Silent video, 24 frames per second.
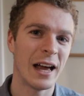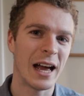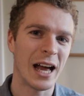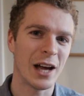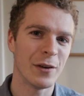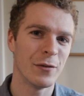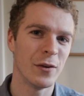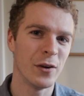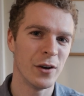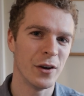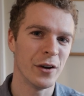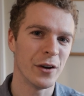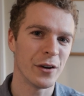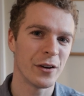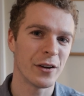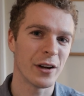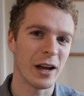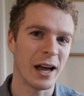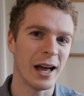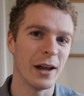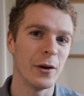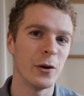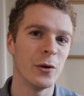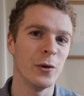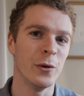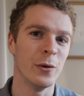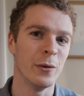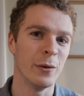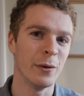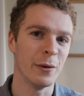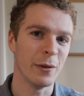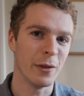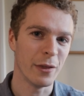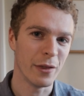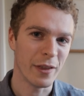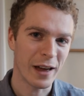have a look at
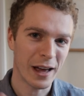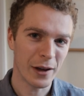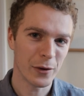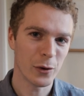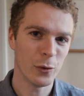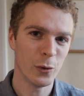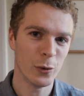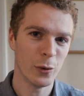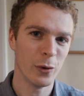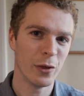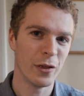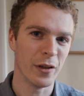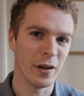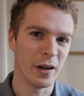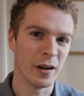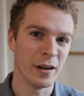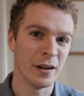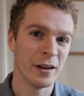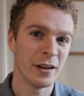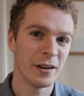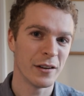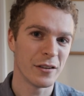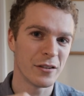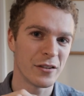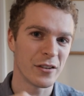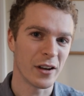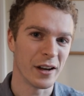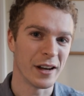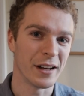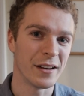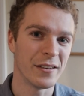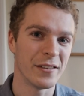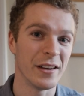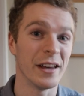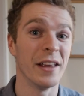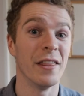who that author
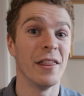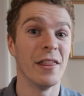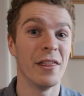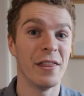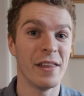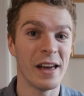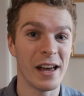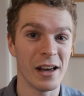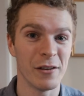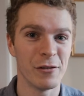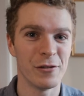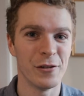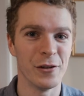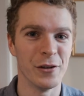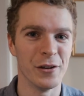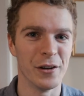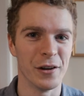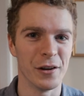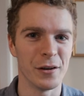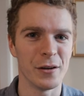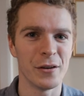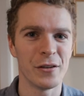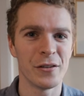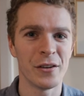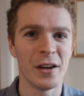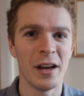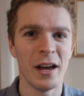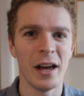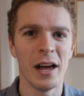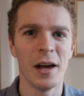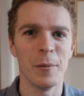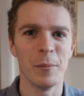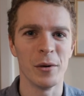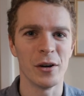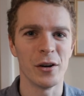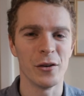cites in their footnotes,
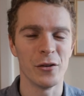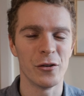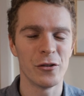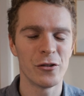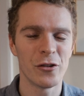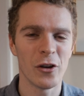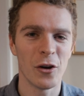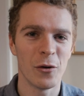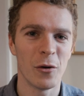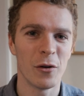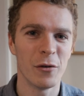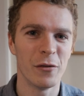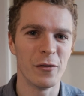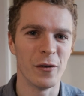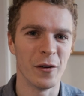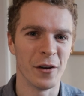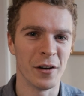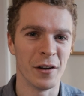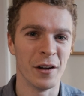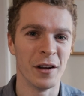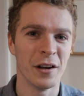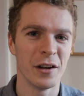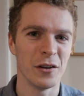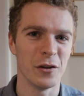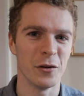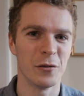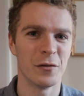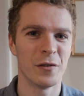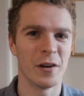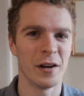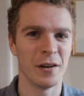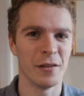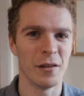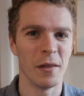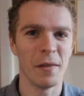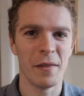because so often you'll
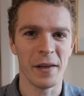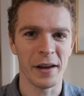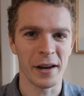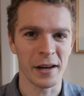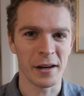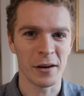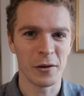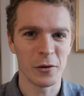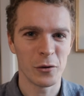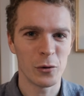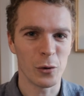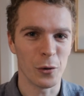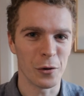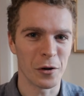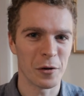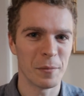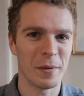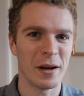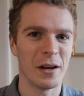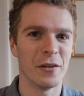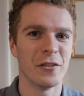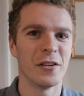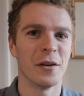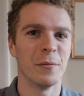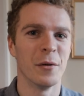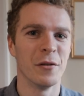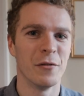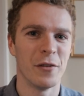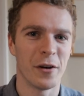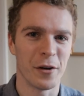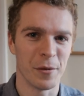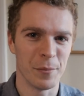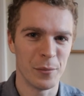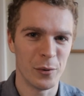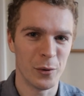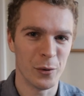find that they talk about someone
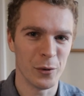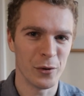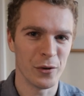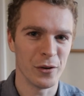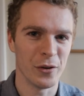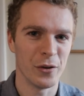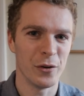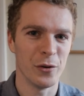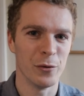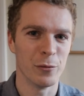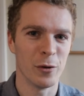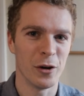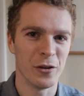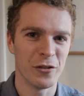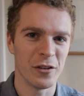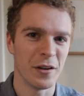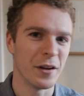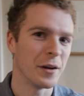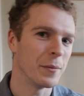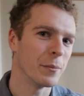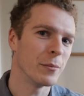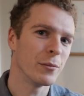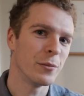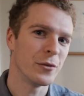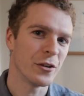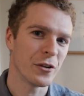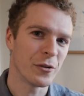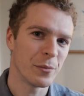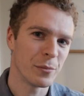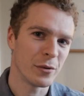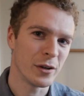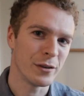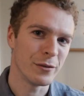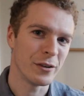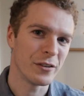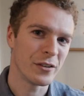very important who wrote something
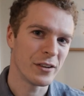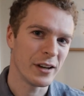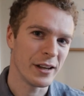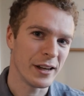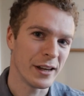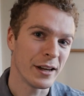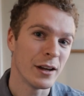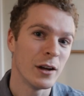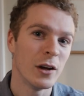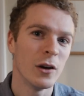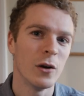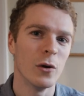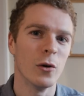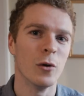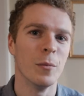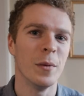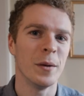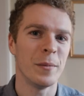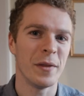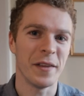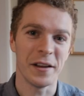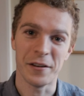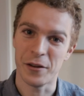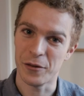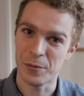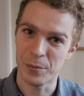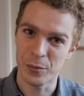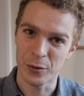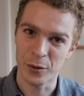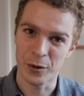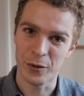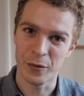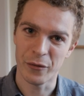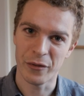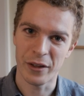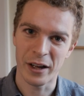just previously, or maybe they
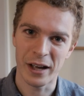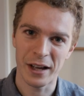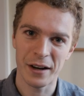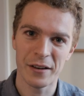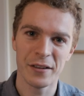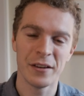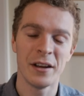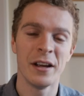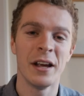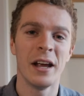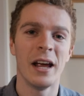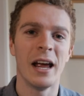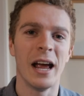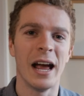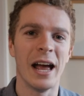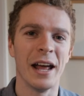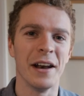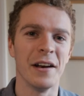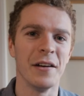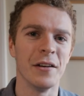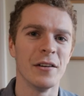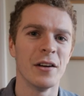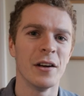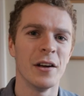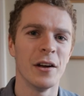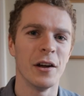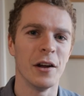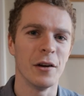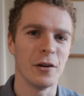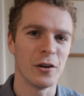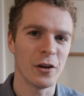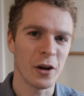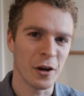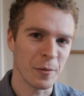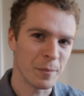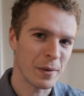disprove that, and
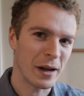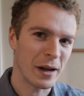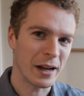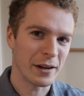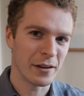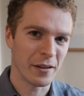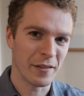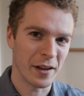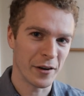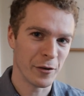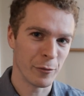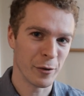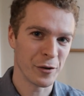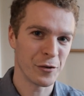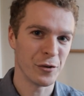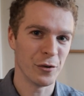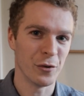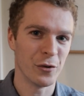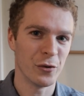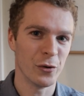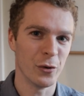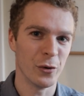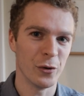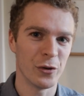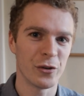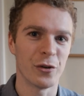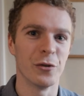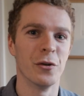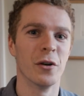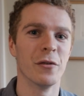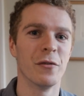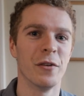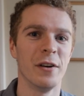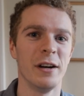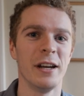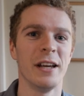going back to that original source can
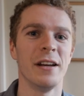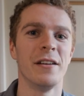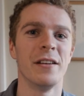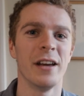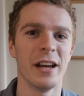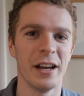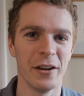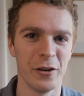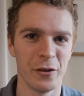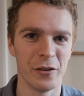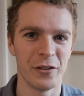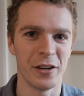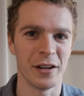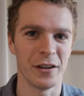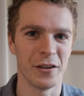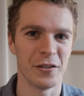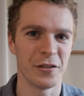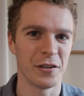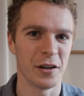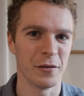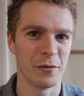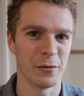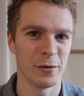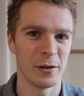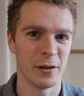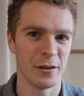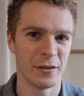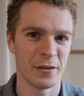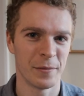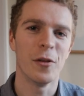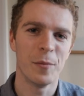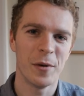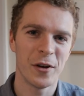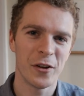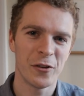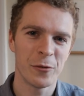often lead to interesting discoveries.
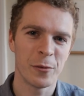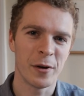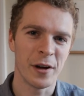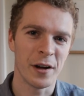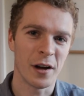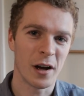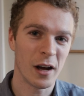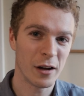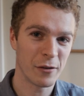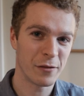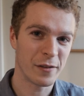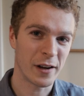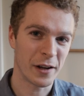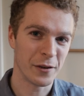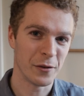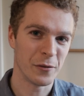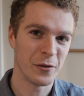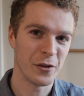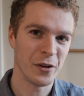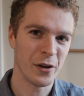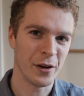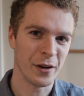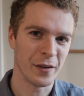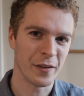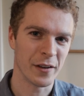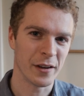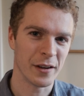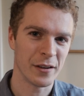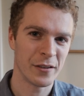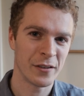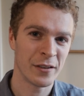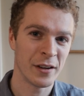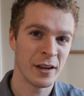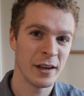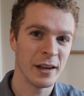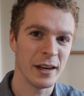The best way I've found of doing
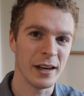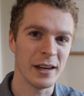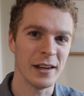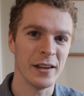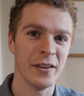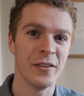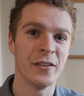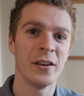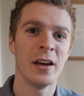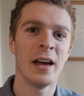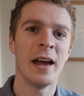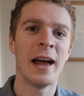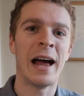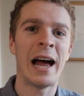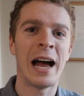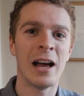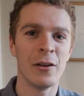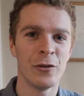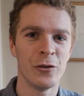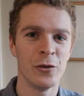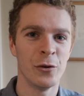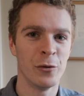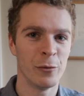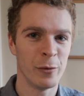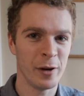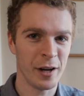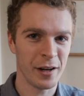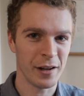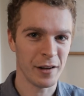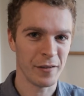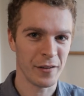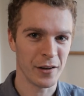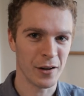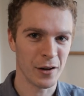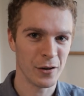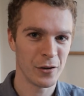this is, as you're
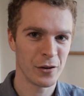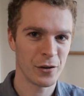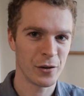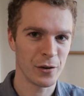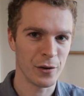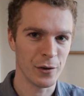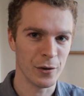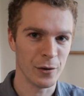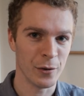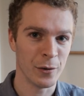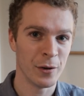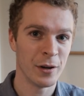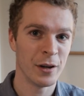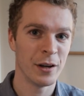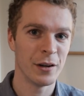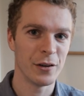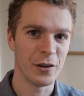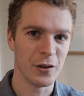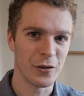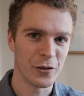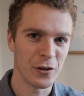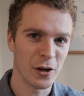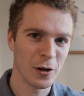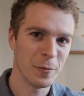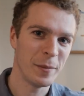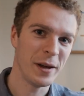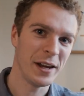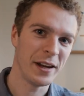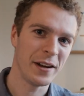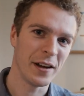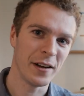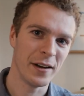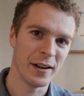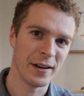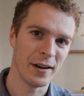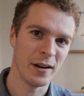reading the article, to start
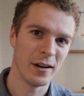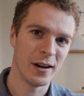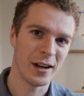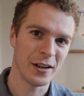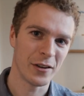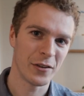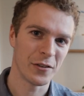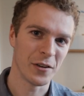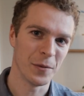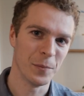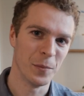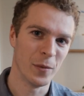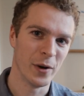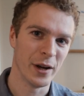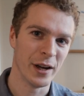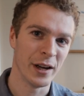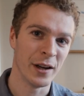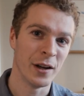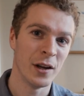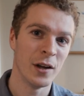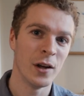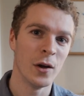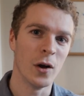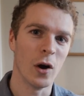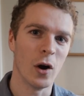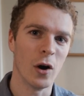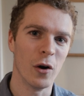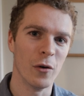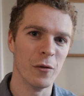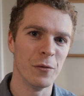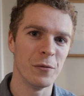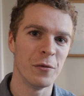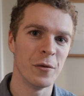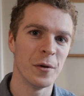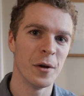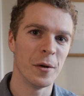making a little list somewhere
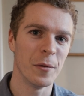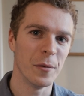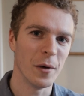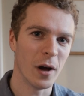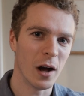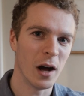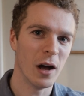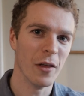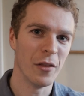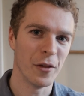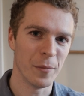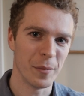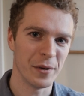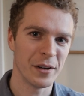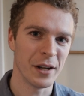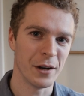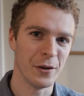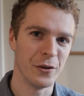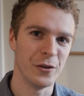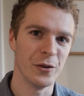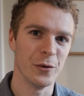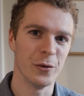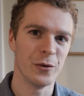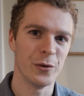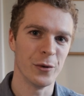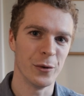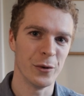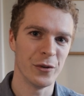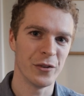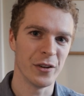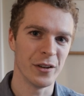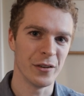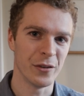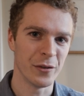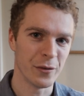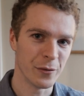of other potential
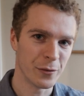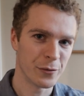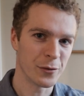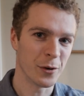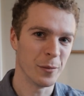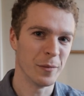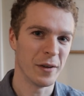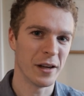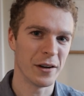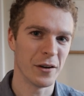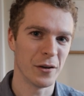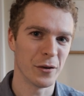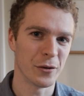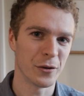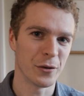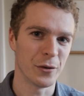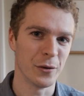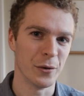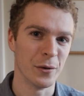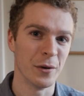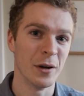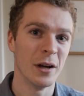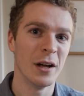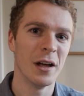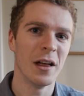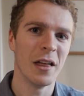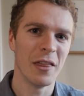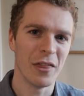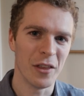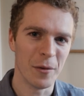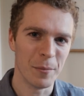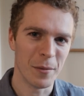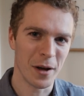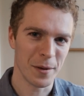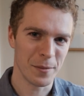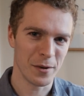sources from that article
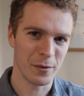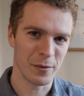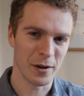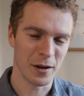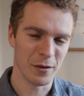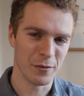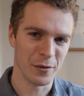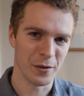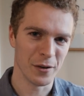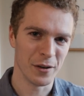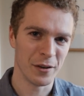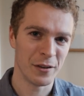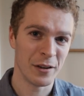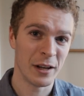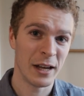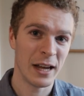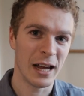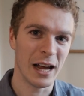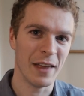that might be relevant.